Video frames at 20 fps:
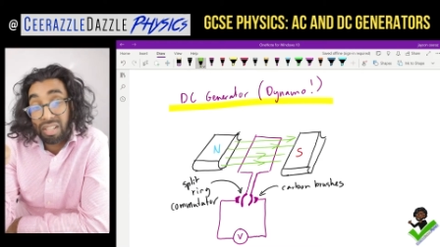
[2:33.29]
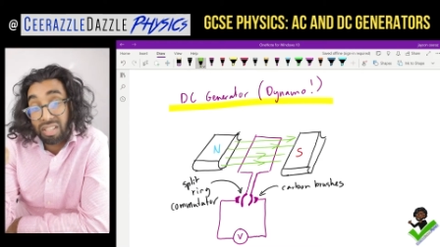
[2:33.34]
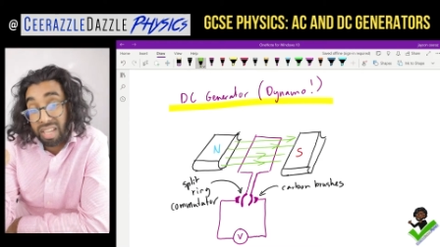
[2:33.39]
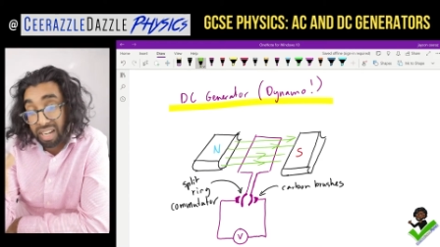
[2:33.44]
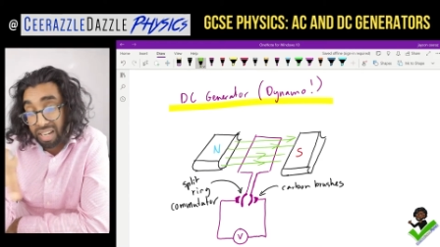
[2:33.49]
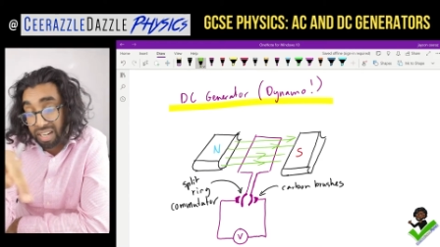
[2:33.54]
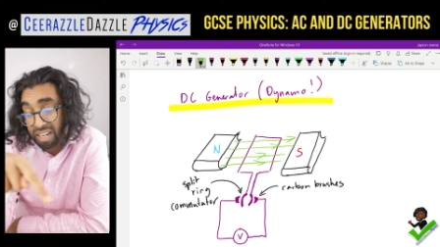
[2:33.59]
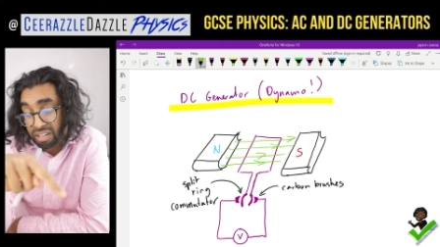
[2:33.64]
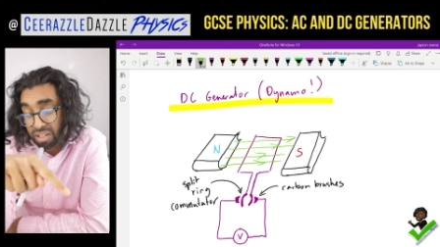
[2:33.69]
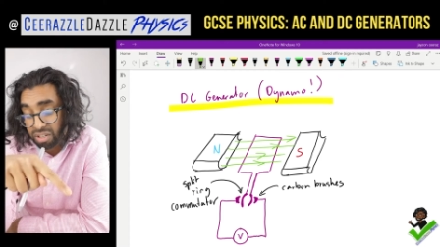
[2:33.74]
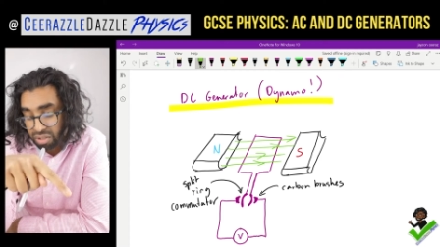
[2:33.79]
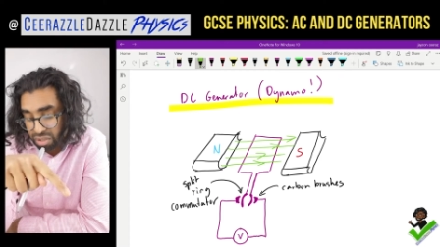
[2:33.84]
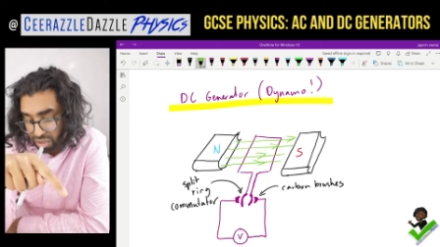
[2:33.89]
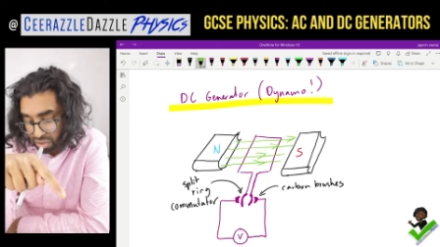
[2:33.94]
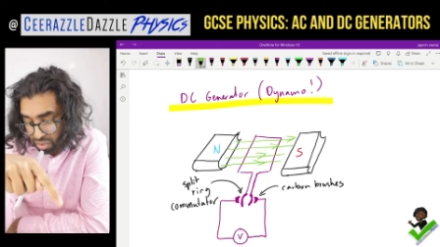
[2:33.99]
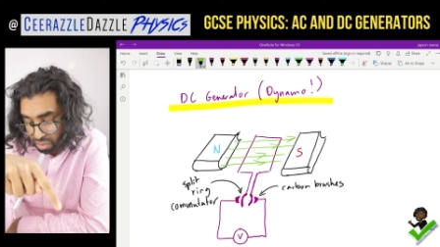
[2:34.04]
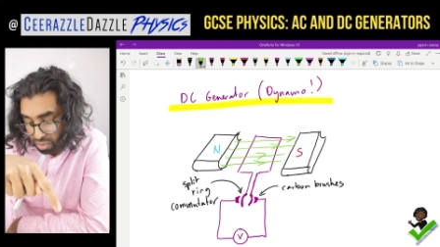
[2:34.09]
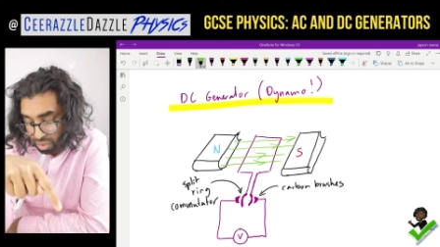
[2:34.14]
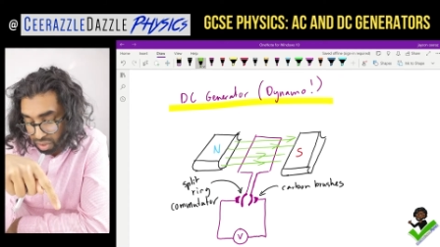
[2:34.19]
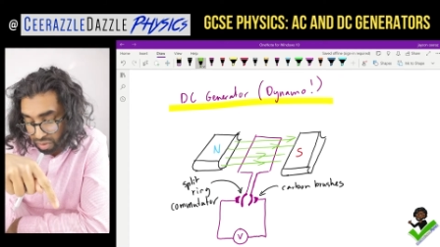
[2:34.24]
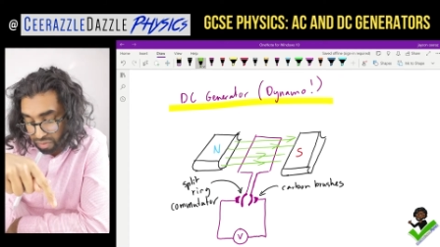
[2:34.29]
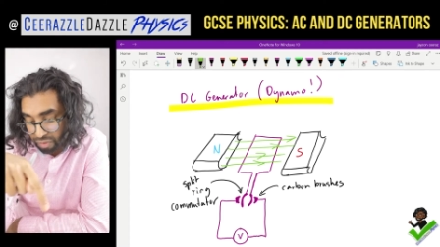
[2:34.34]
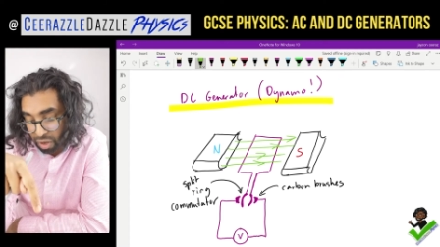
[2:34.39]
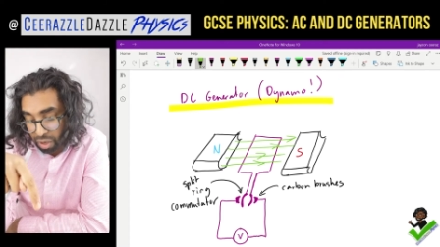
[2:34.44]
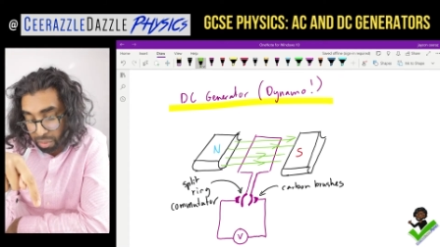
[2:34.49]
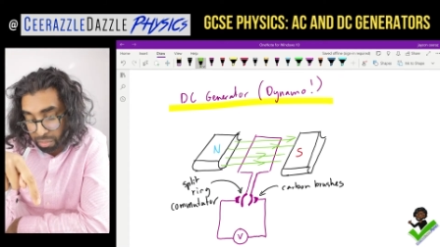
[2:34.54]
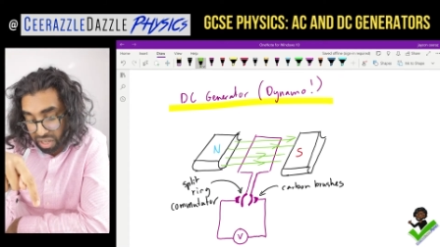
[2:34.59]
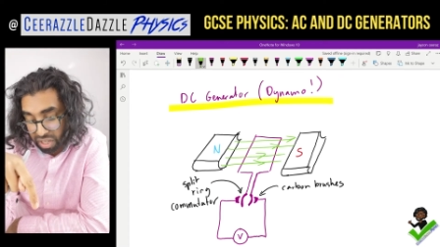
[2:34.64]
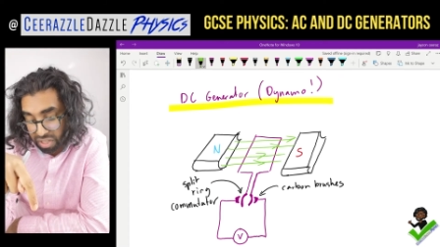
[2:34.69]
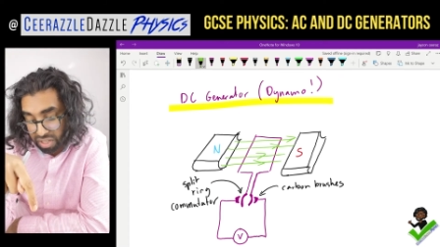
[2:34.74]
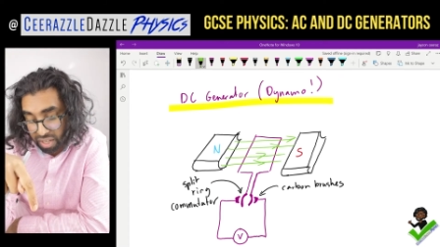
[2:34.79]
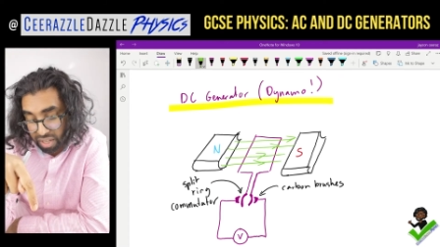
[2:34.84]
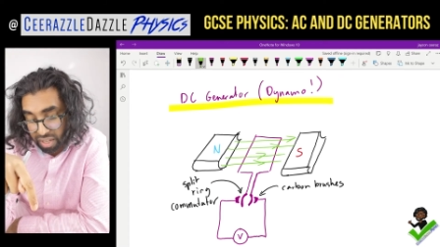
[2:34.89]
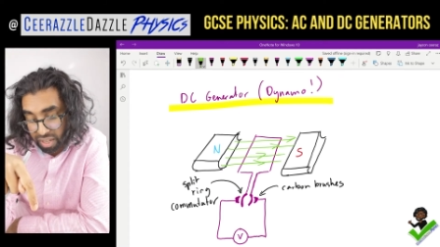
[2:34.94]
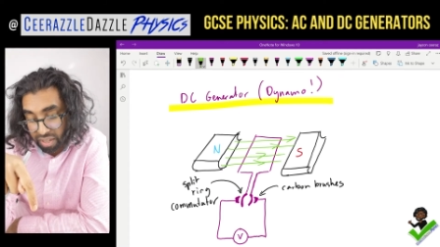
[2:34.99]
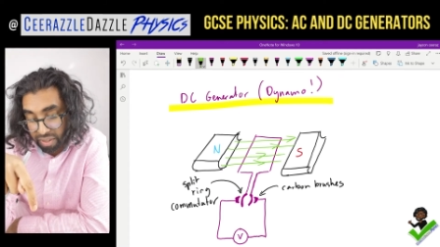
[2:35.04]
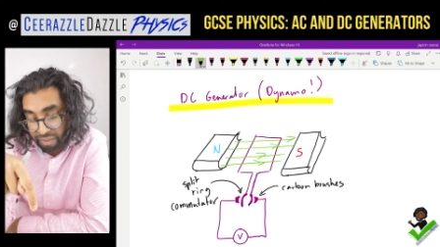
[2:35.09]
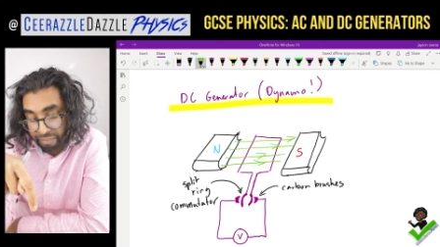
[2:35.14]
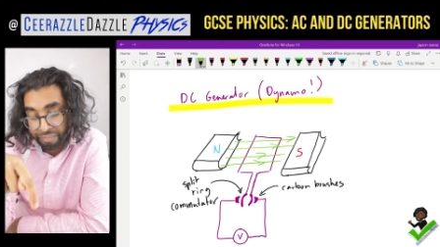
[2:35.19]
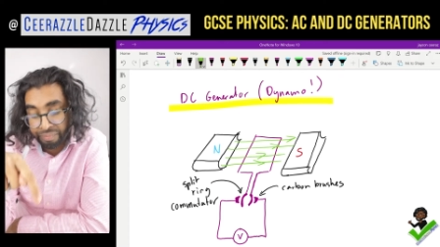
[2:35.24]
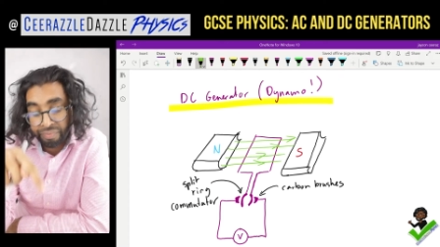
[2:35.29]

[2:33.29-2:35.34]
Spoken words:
They're connected to the voltmeter here.